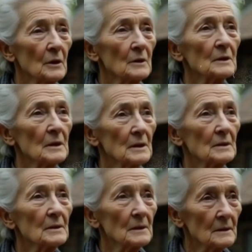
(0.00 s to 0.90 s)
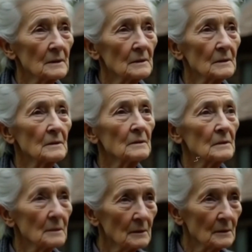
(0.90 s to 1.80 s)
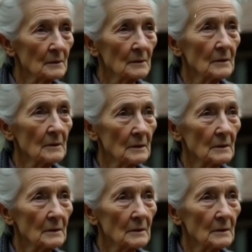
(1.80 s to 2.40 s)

The night she passed, the house